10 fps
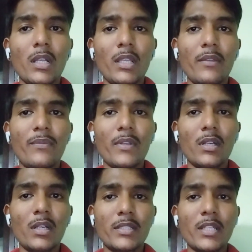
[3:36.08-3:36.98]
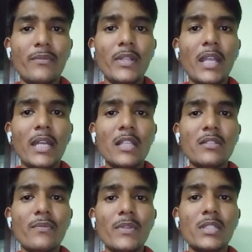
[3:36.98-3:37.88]
if safety
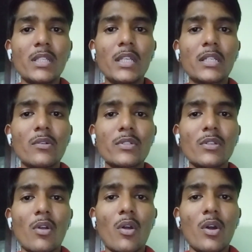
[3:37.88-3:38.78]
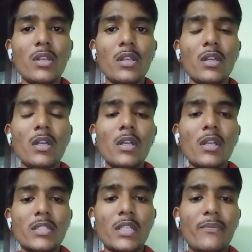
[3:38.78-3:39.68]
guidelines, which includes all
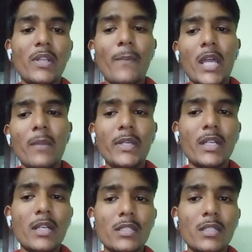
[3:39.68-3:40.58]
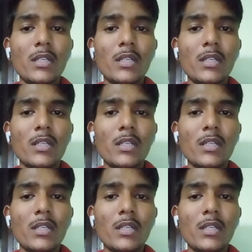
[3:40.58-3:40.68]
safety parameters.